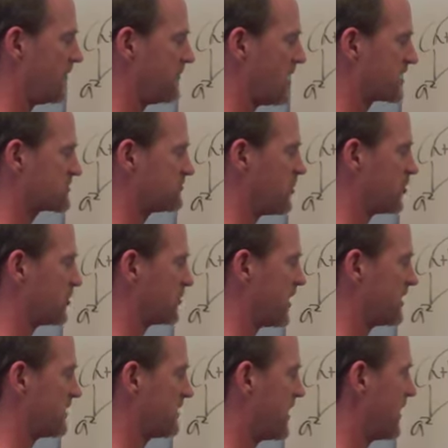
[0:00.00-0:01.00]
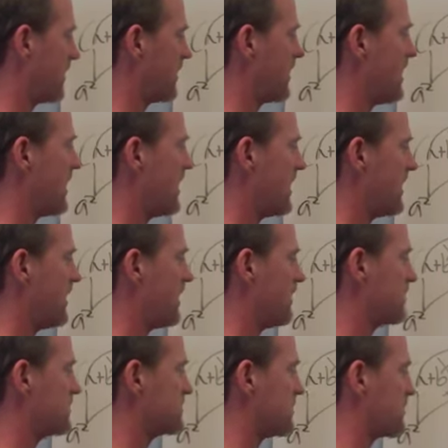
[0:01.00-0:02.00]
exponent right there.
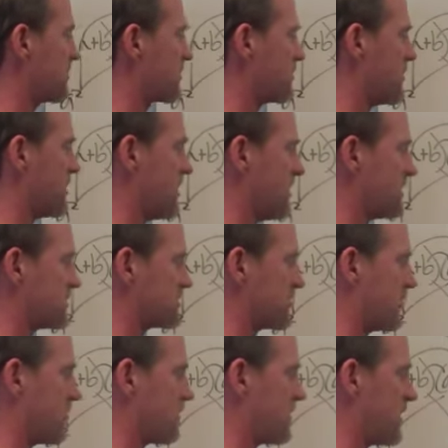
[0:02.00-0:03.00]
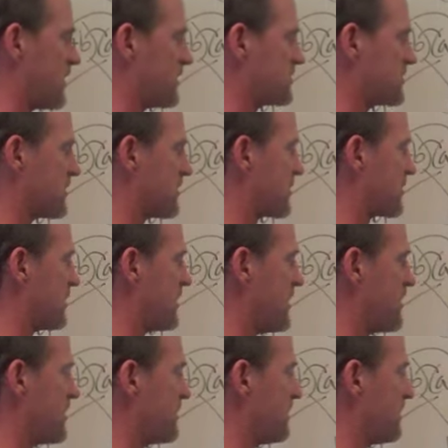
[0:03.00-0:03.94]
Here's a 3, so there's a 3.